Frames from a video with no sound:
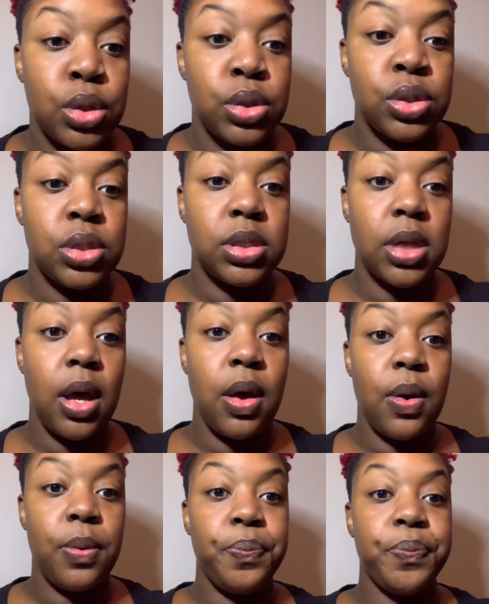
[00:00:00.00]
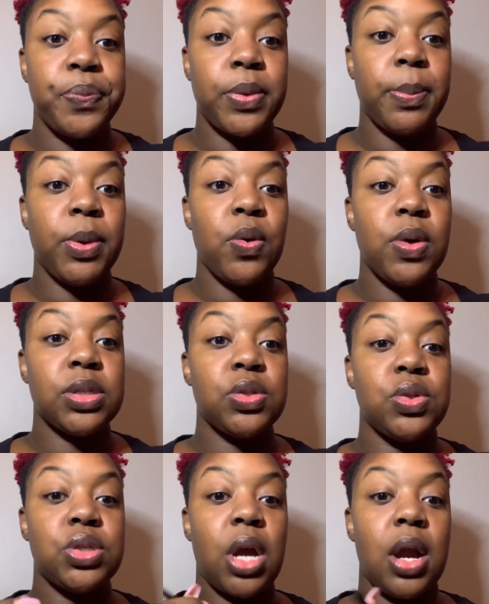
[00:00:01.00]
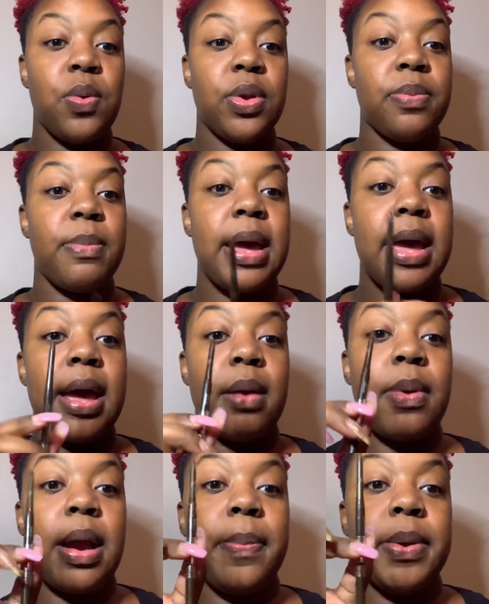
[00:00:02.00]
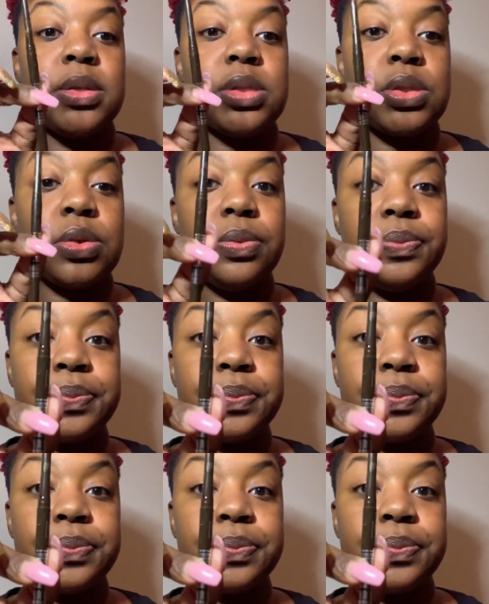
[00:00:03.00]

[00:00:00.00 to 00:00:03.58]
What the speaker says: So I'm going to start with my eyebrow pencil.